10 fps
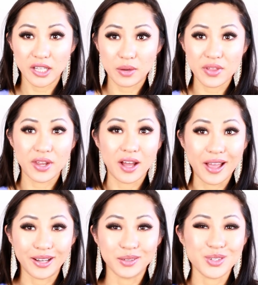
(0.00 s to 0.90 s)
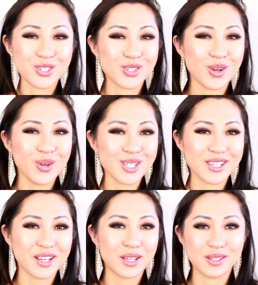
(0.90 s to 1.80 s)
like with an iron, which is always
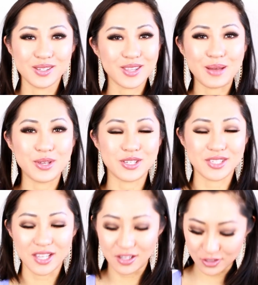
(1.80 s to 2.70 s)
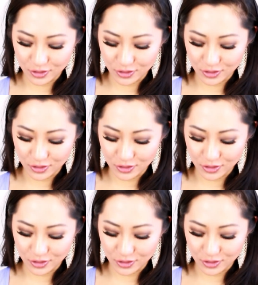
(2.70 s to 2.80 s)
good. That means the skin is a little